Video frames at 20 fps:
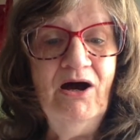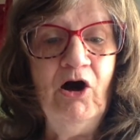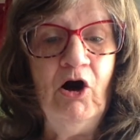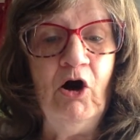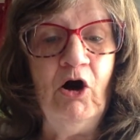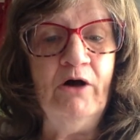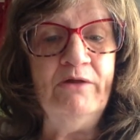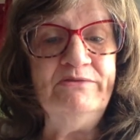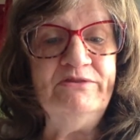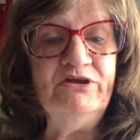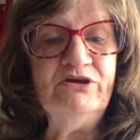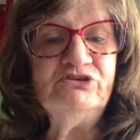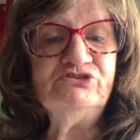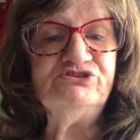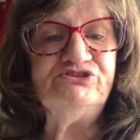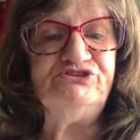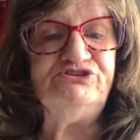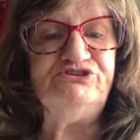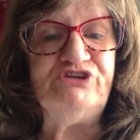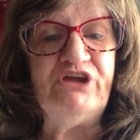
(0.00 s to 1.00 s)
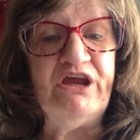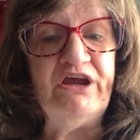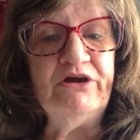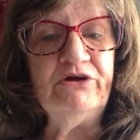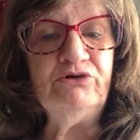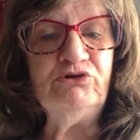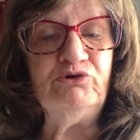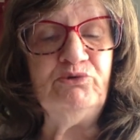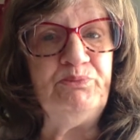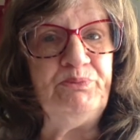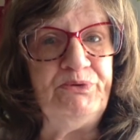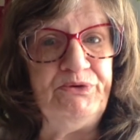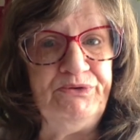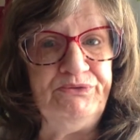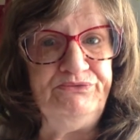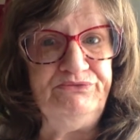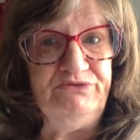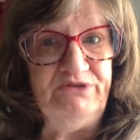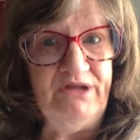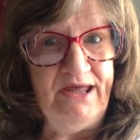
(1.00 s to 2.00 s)
on their shared
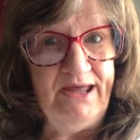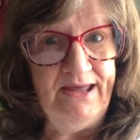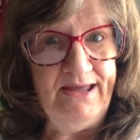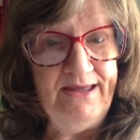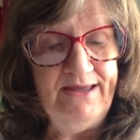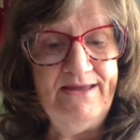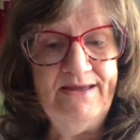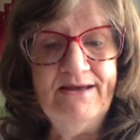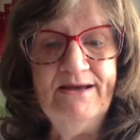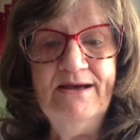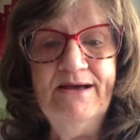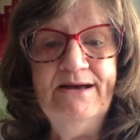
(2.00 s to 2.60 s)
birthday,